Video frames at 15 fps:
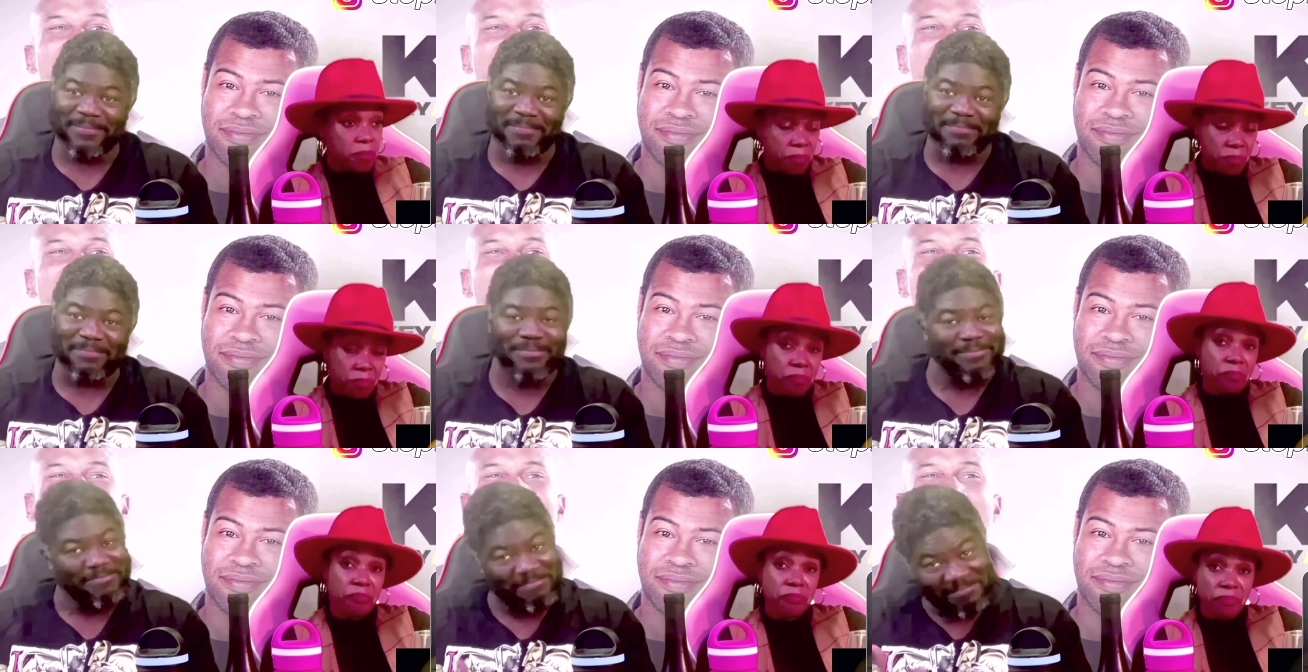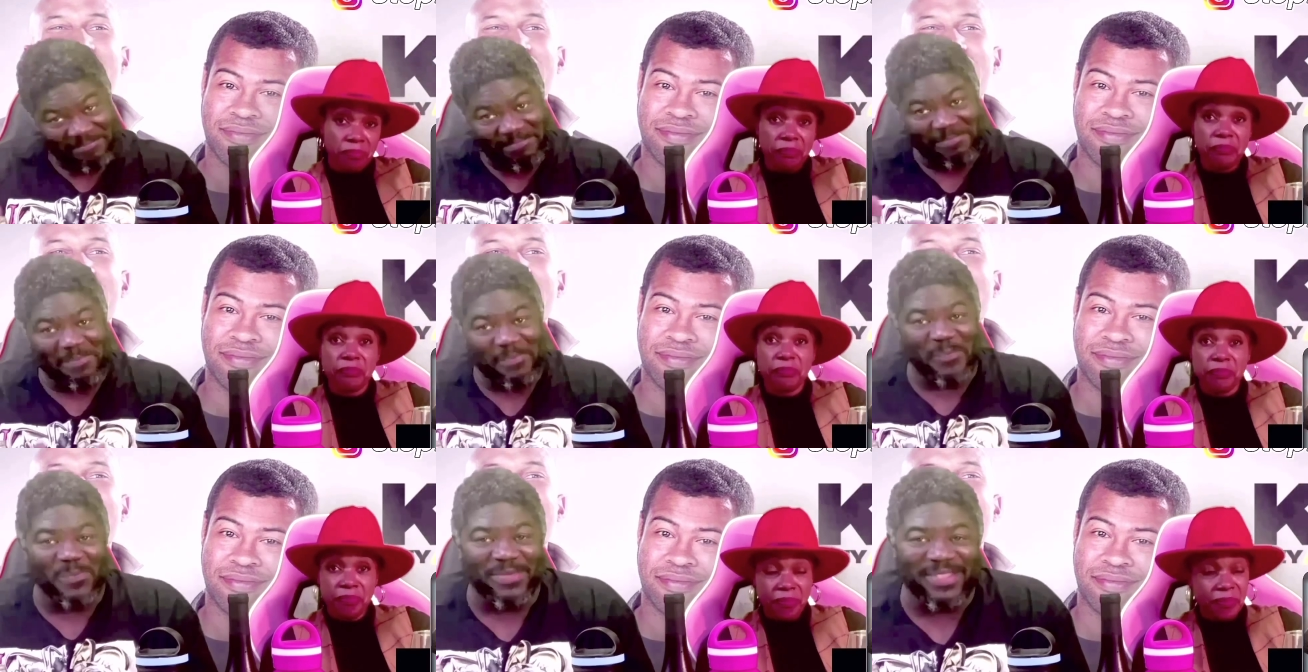Speaker 1: it seems like you're
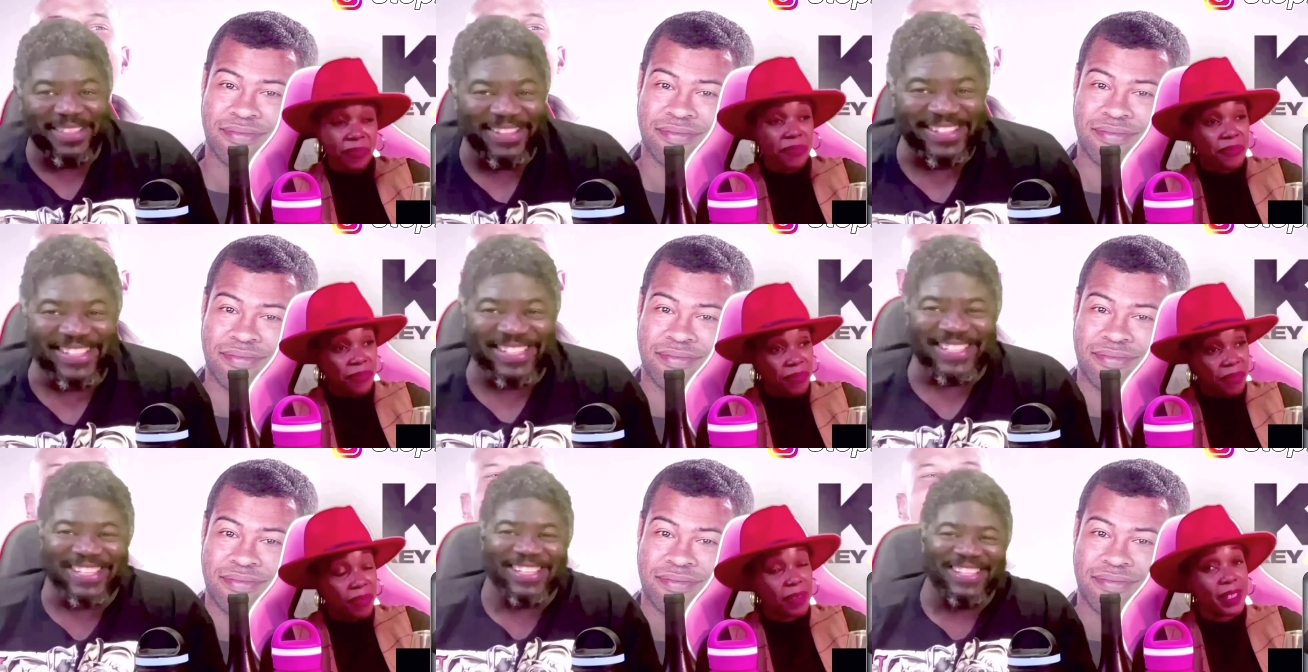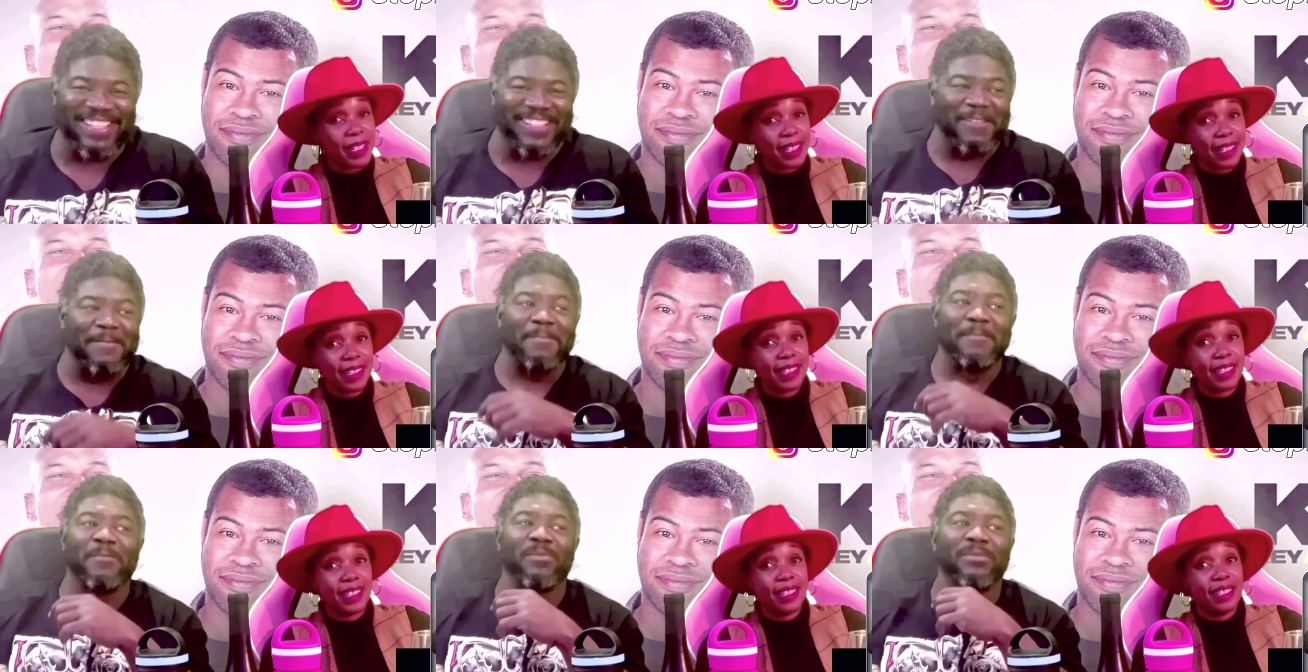about to sing the most
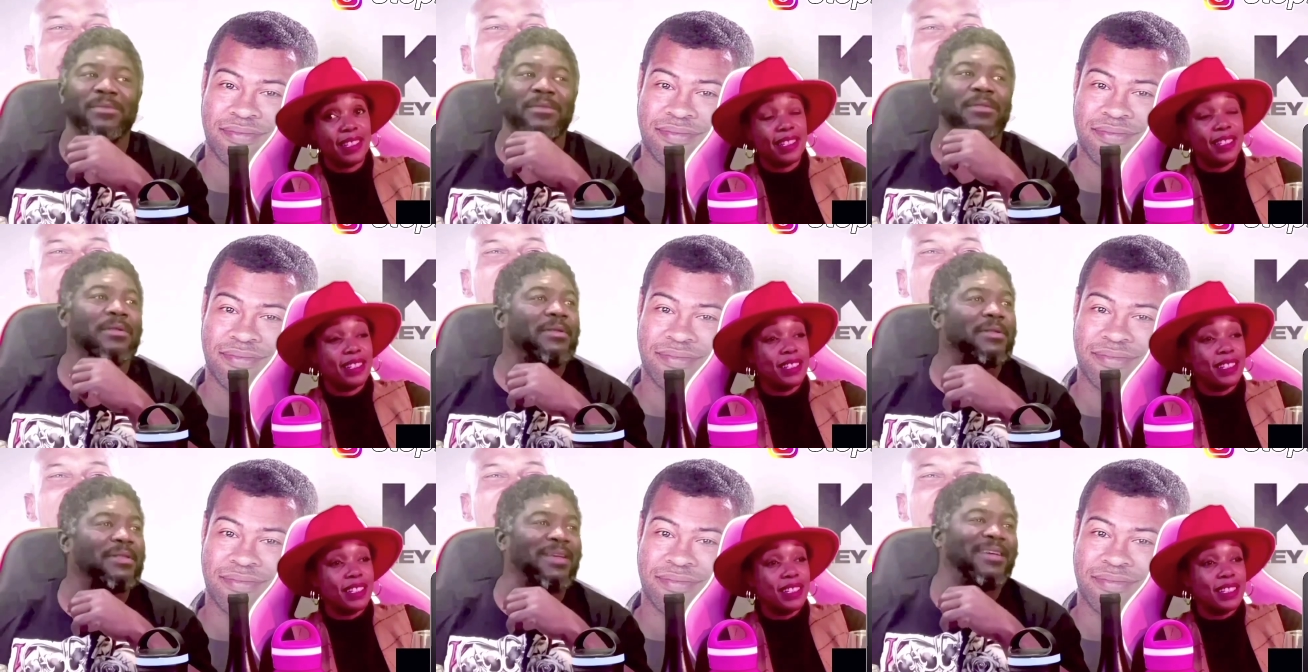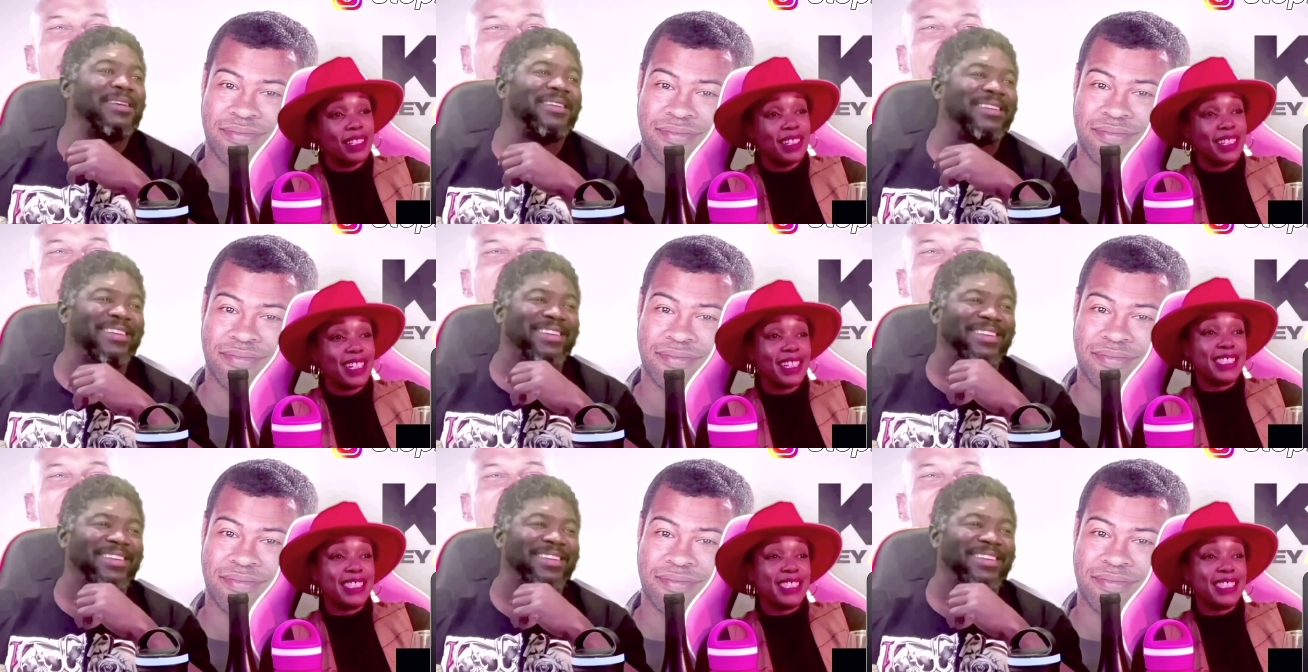racist song so far.